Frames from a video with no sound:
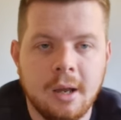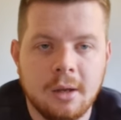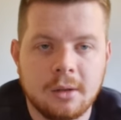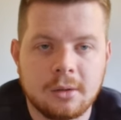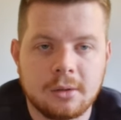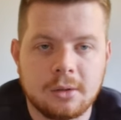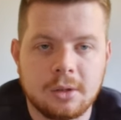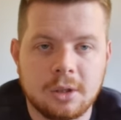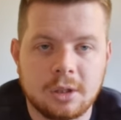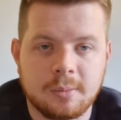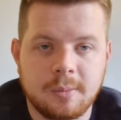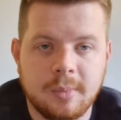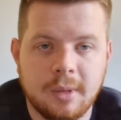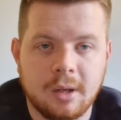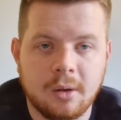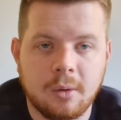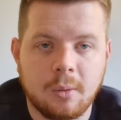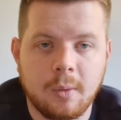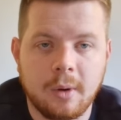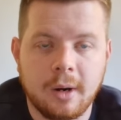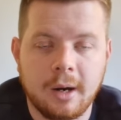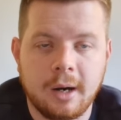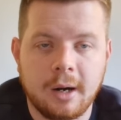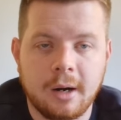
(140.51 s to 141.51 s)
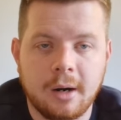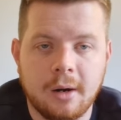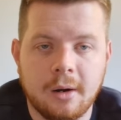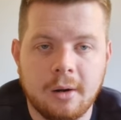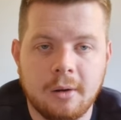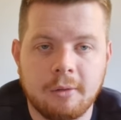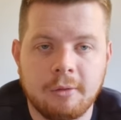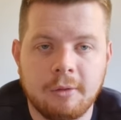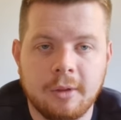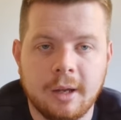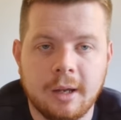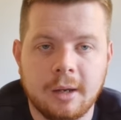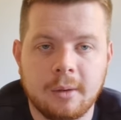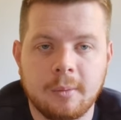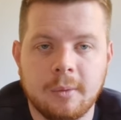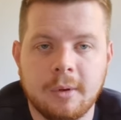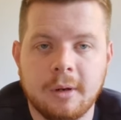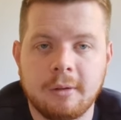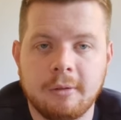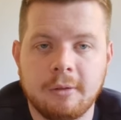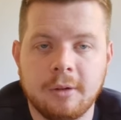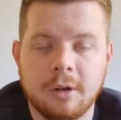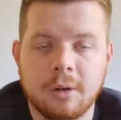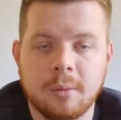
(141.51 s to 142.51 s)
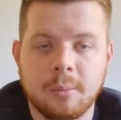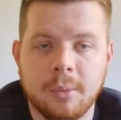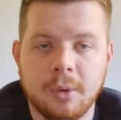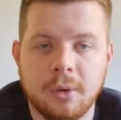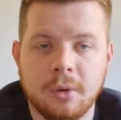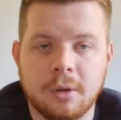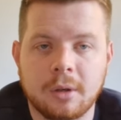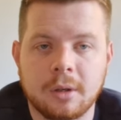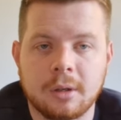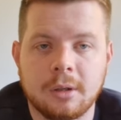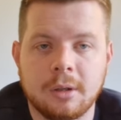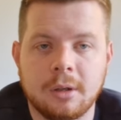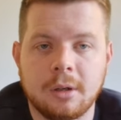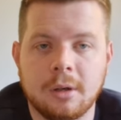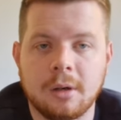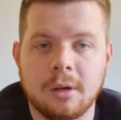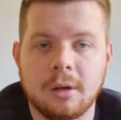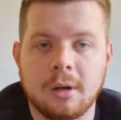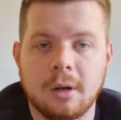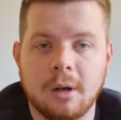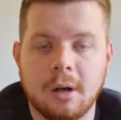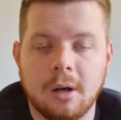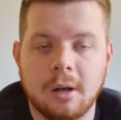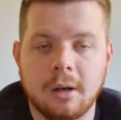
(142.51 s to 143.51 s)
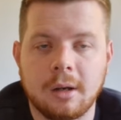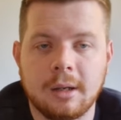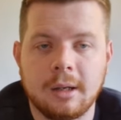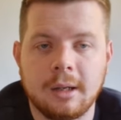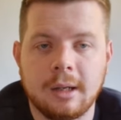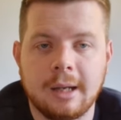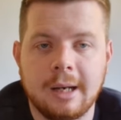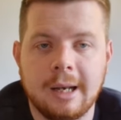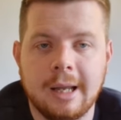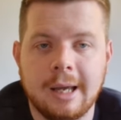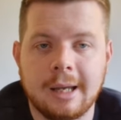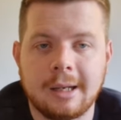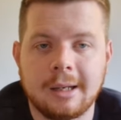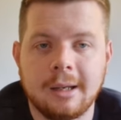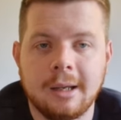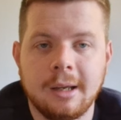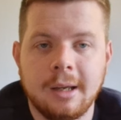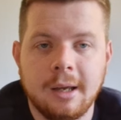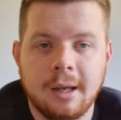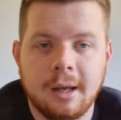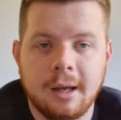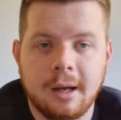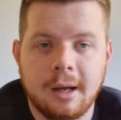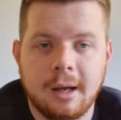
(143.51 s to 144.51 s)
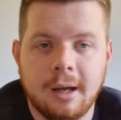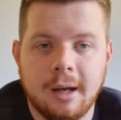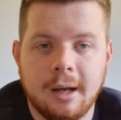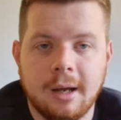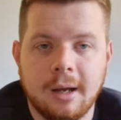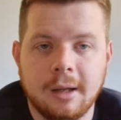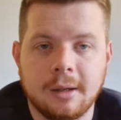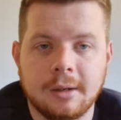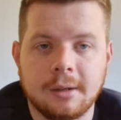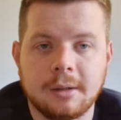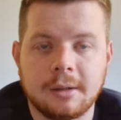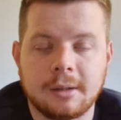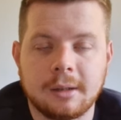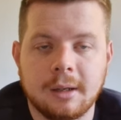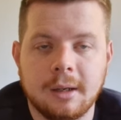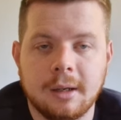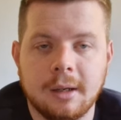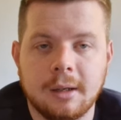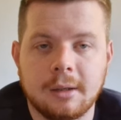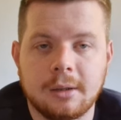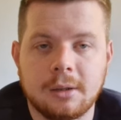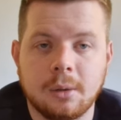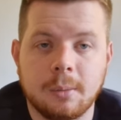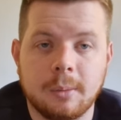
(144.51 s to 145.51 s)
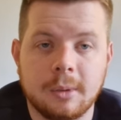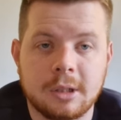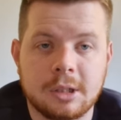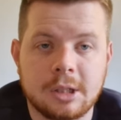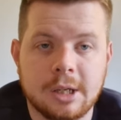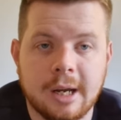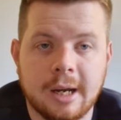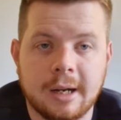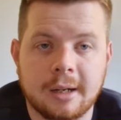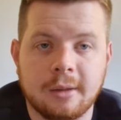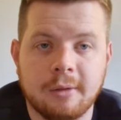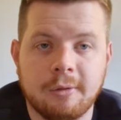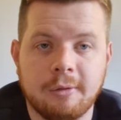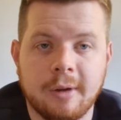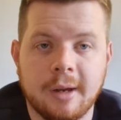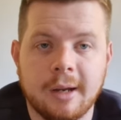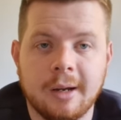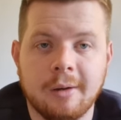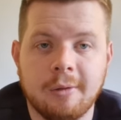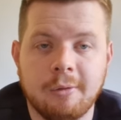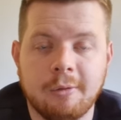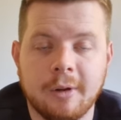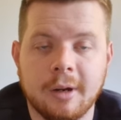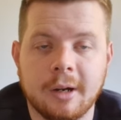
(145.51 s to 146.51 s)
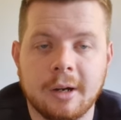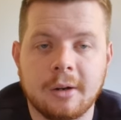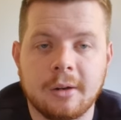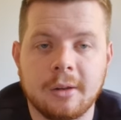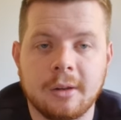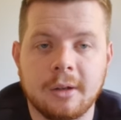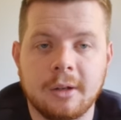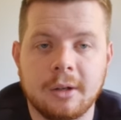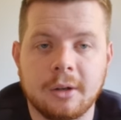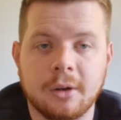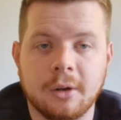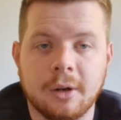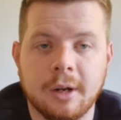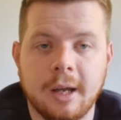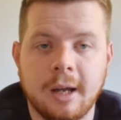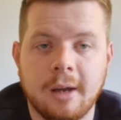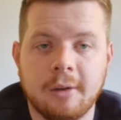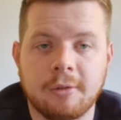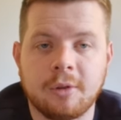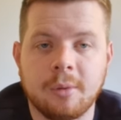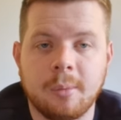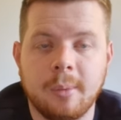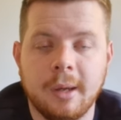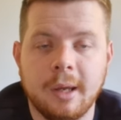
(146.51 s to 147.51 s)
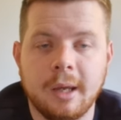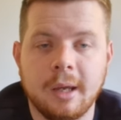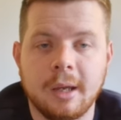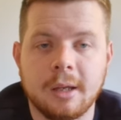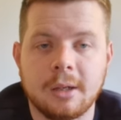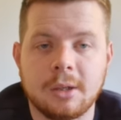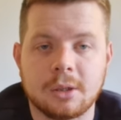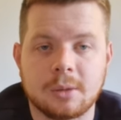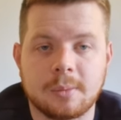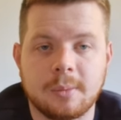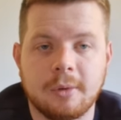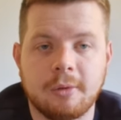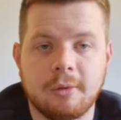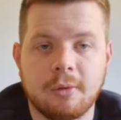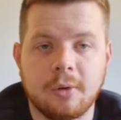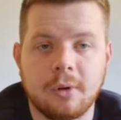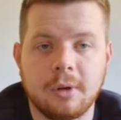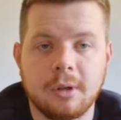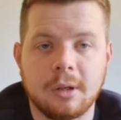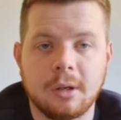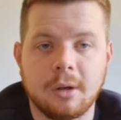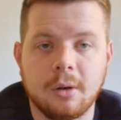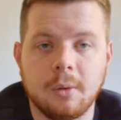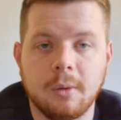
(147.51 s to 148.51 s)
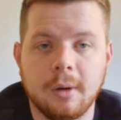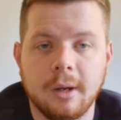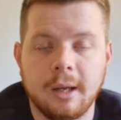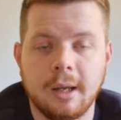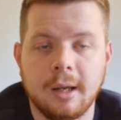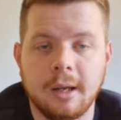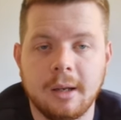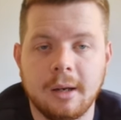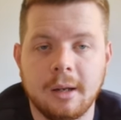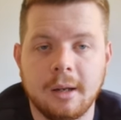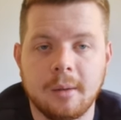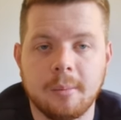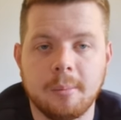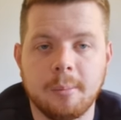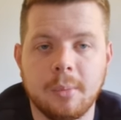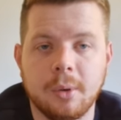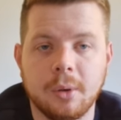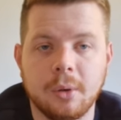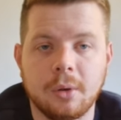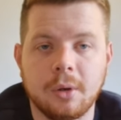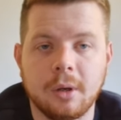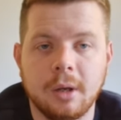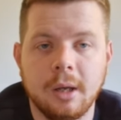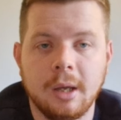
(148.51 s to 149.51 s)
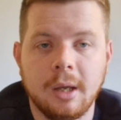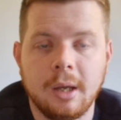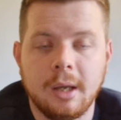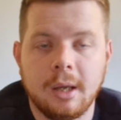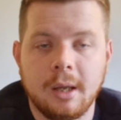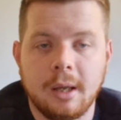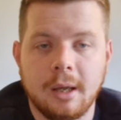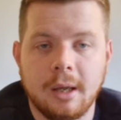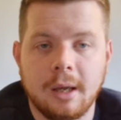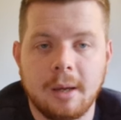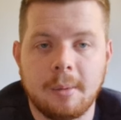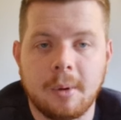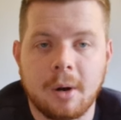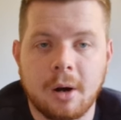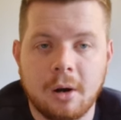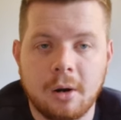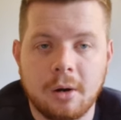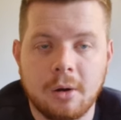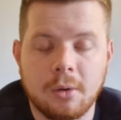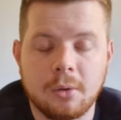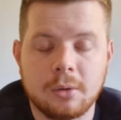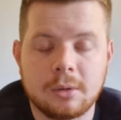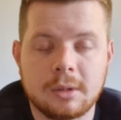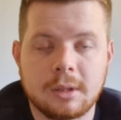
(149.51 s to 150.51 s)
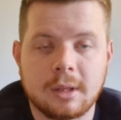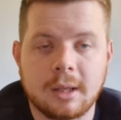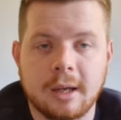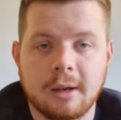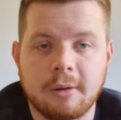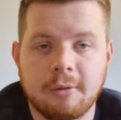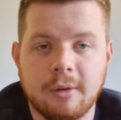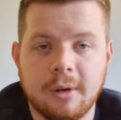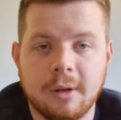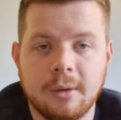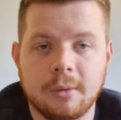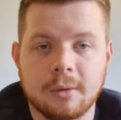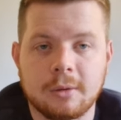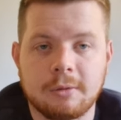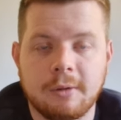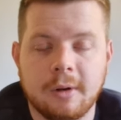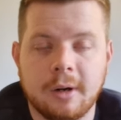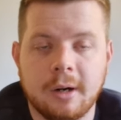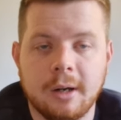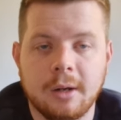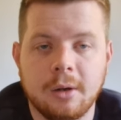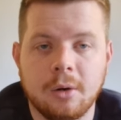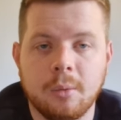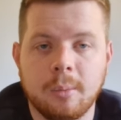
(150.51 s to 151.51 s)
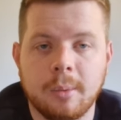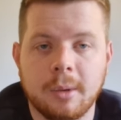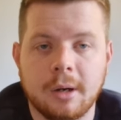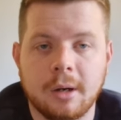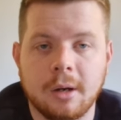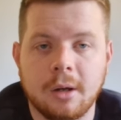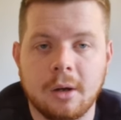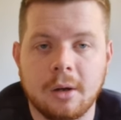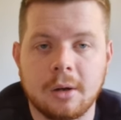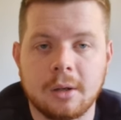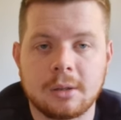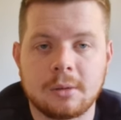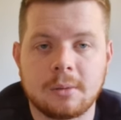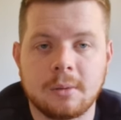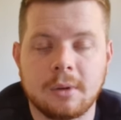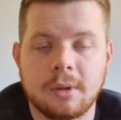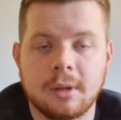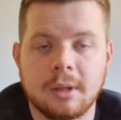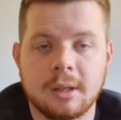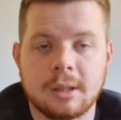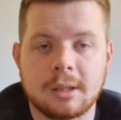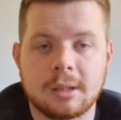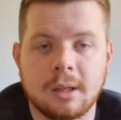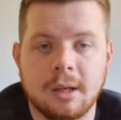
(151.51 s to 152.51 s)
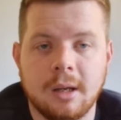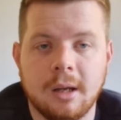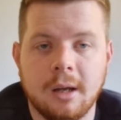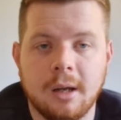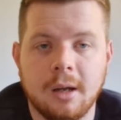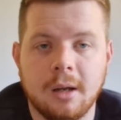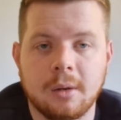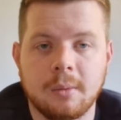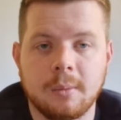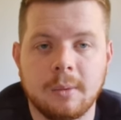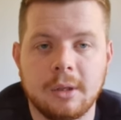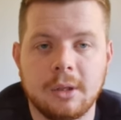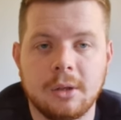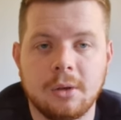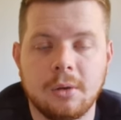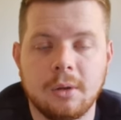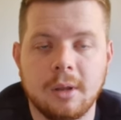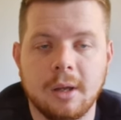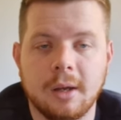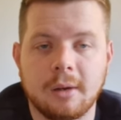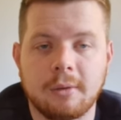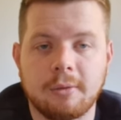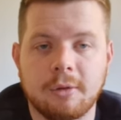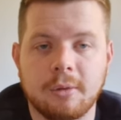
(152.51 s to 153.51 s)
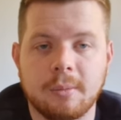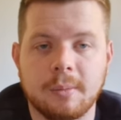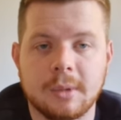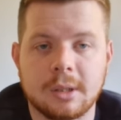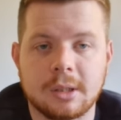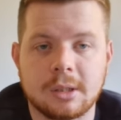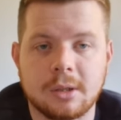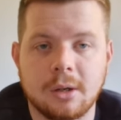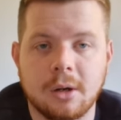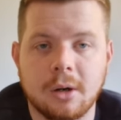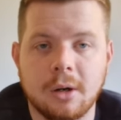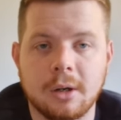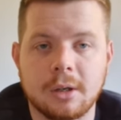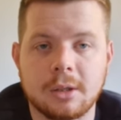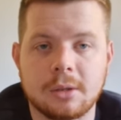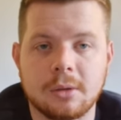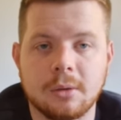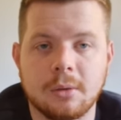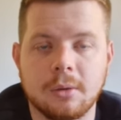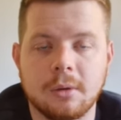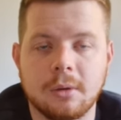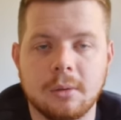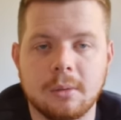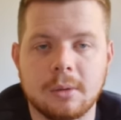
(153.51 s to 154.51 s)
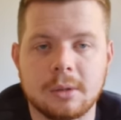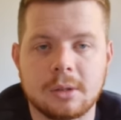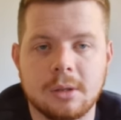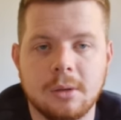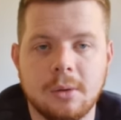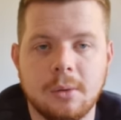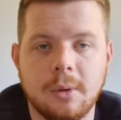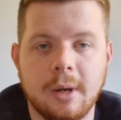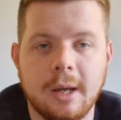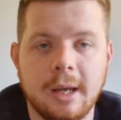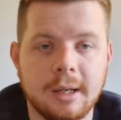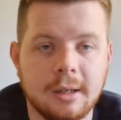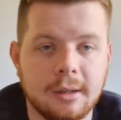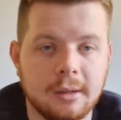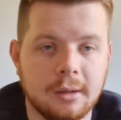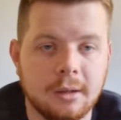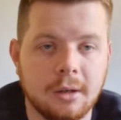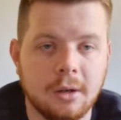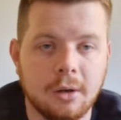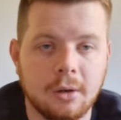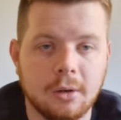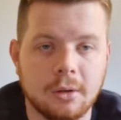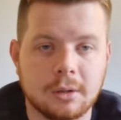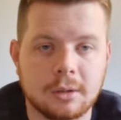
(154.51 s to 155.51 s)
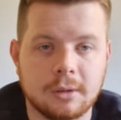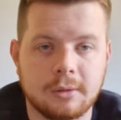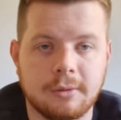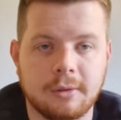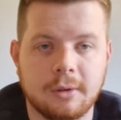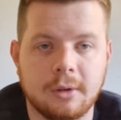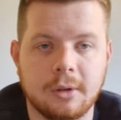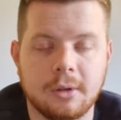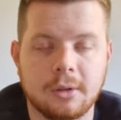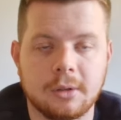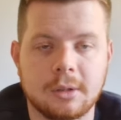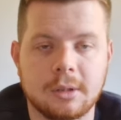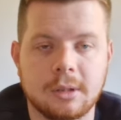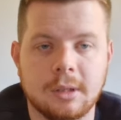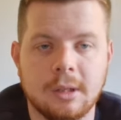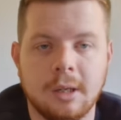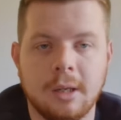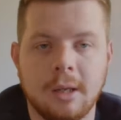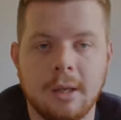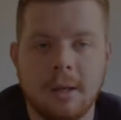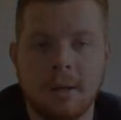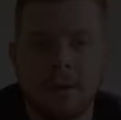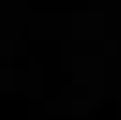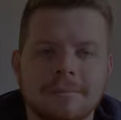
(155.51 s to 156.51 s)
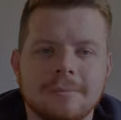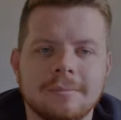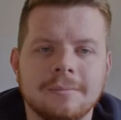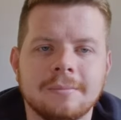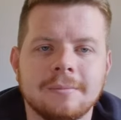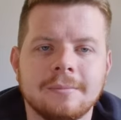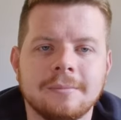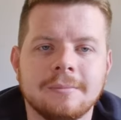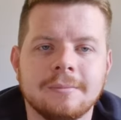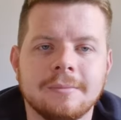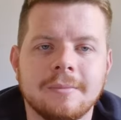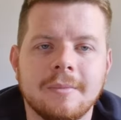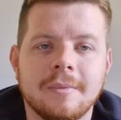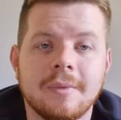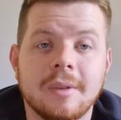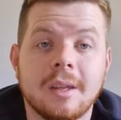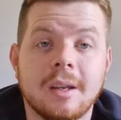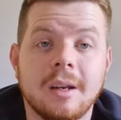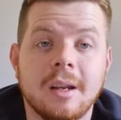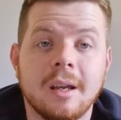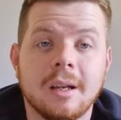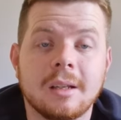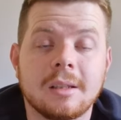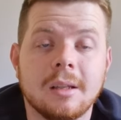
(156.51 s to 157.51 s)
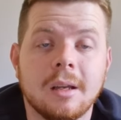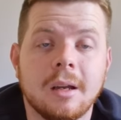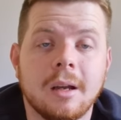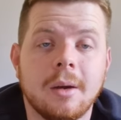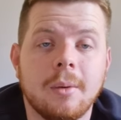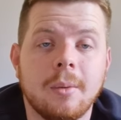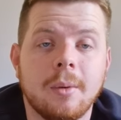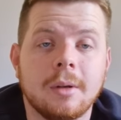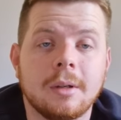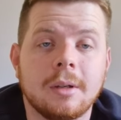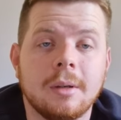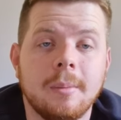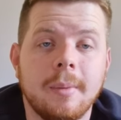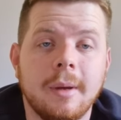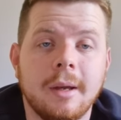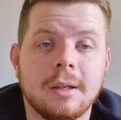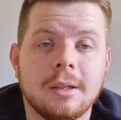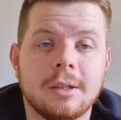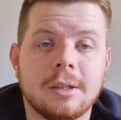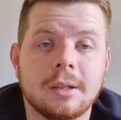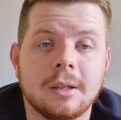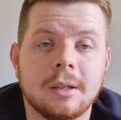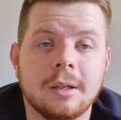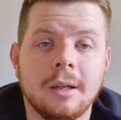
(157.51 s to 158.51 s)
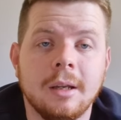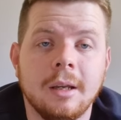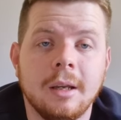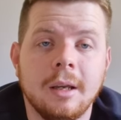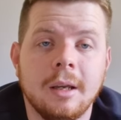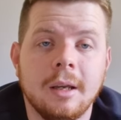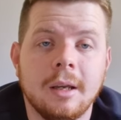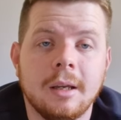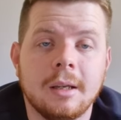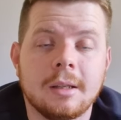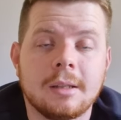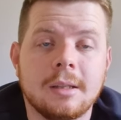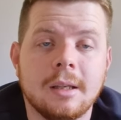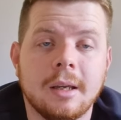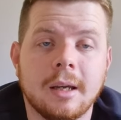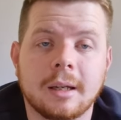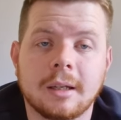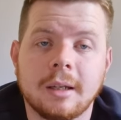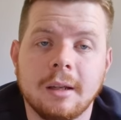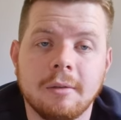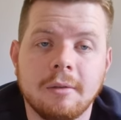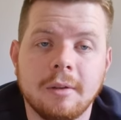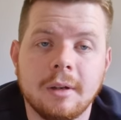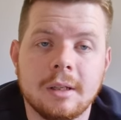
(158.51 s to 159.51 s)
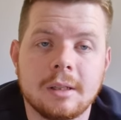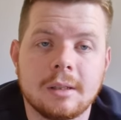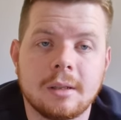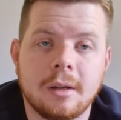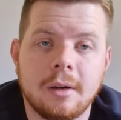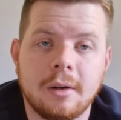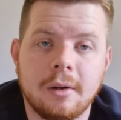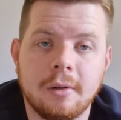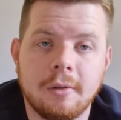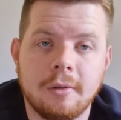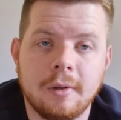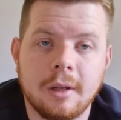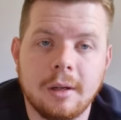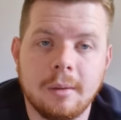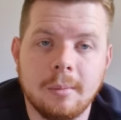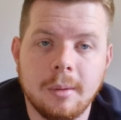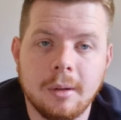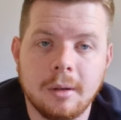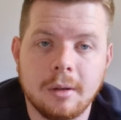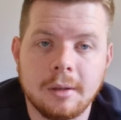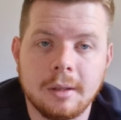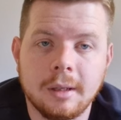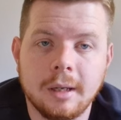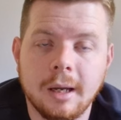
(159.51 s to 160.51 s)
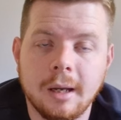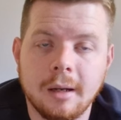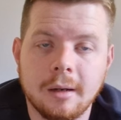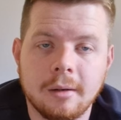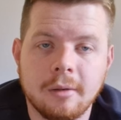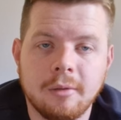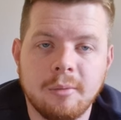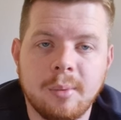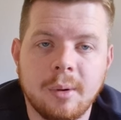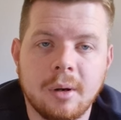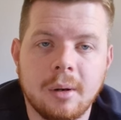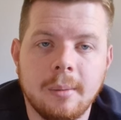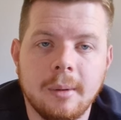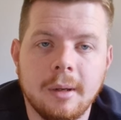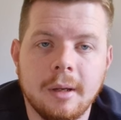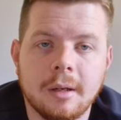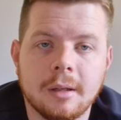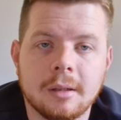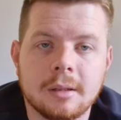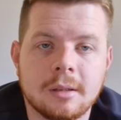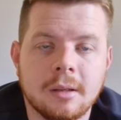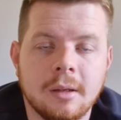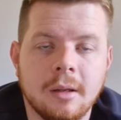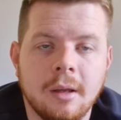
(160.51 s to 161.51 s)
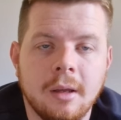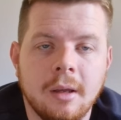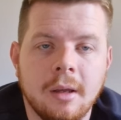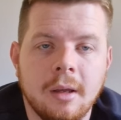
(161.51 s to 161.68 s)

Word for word: So just be aware of that whenever you're booking your holiday let, and uh, double check the final figure that you're going to have to pay just before you go ahead and book. Um, our host thankfully was very open and honest with this, and we knew that from the start, so there was no hidden costs for us. The next thing I want to mention is the activities that are available on the island of Barbados.